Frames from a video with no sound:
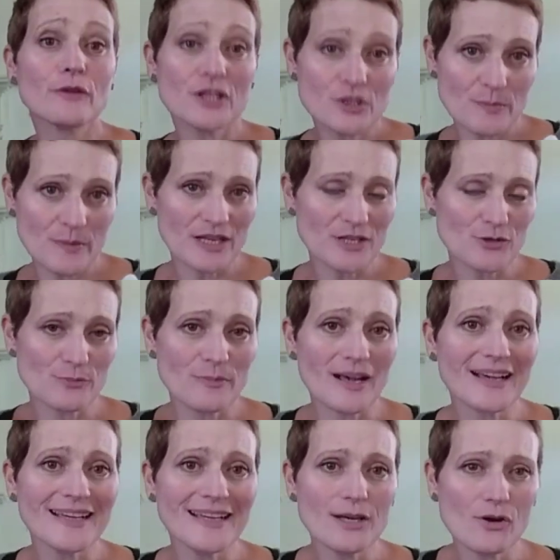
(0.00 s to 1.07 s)
French painter,
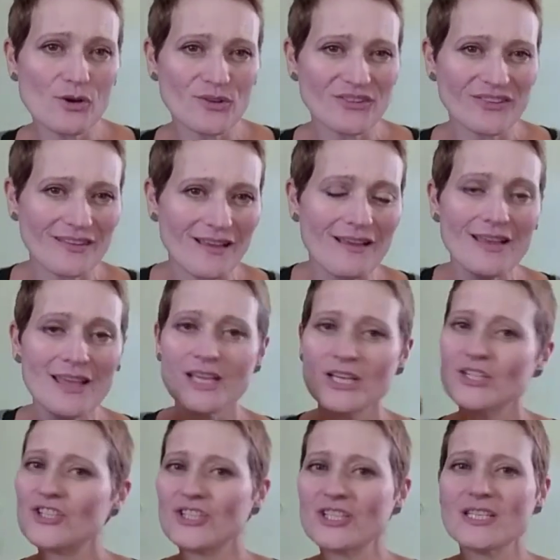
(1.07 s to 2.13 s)
Marie Laurencin.
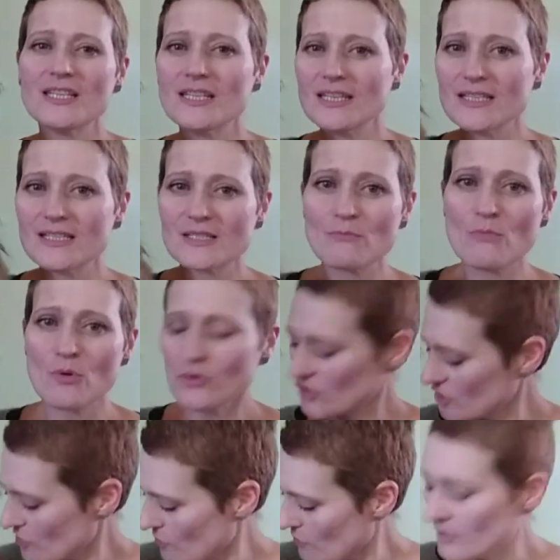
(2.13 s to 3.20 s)
She is
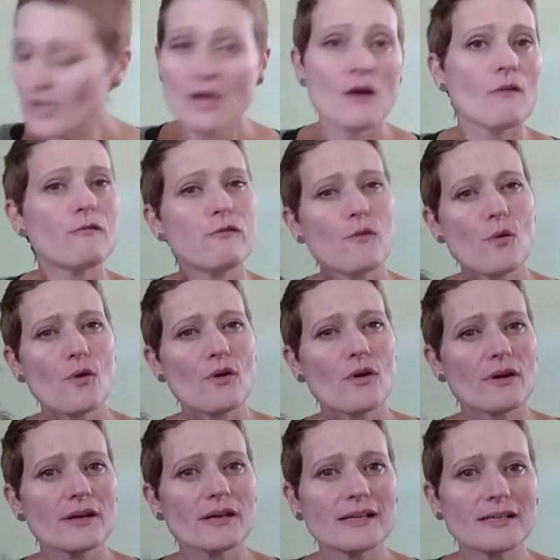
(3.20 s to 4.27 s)
most known
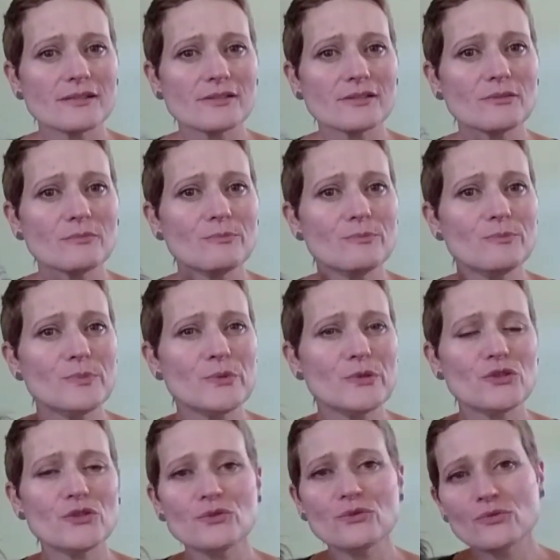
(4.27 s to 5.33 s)
for her
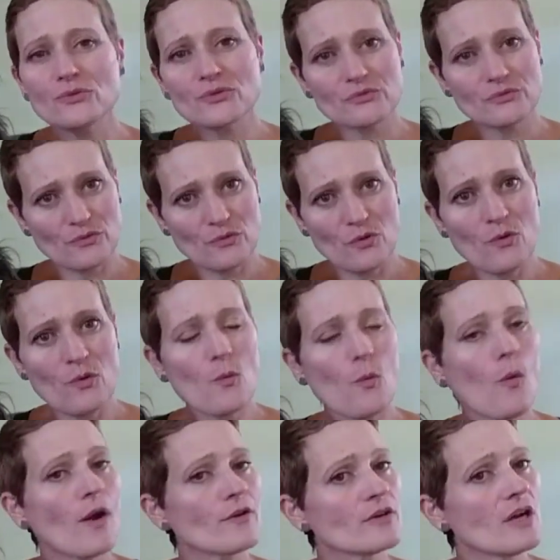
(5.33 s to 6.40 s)
beautiful
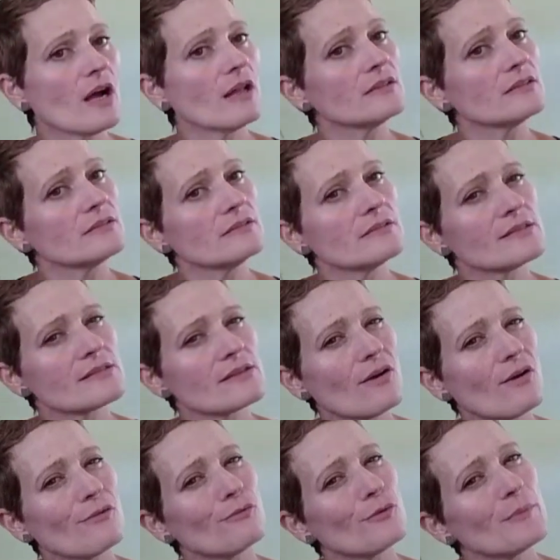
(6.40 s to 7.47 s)
watercolors
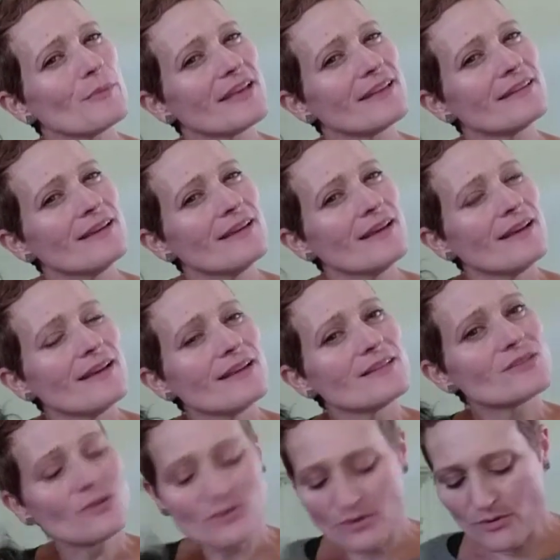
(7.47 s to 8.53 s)
of women.
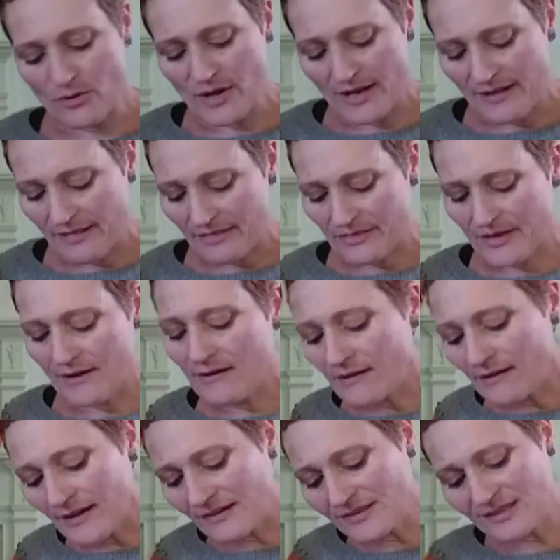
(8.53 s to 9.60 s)
So
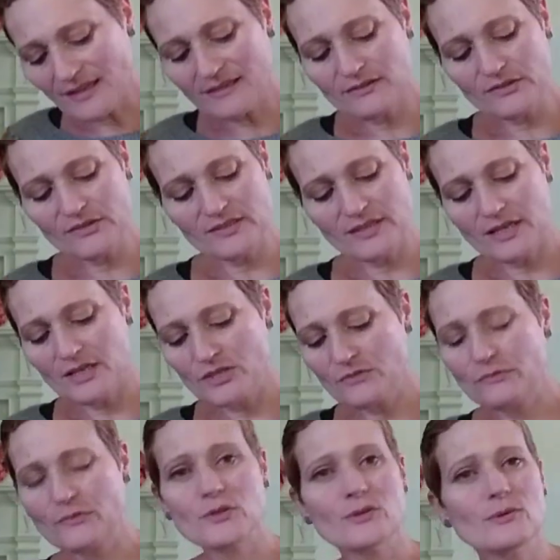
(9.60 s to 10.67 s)
there, I've set the
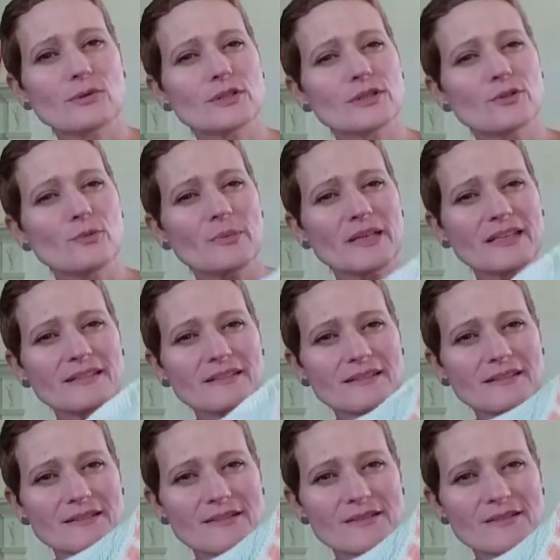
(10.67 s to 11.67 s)
stage for you a little bit.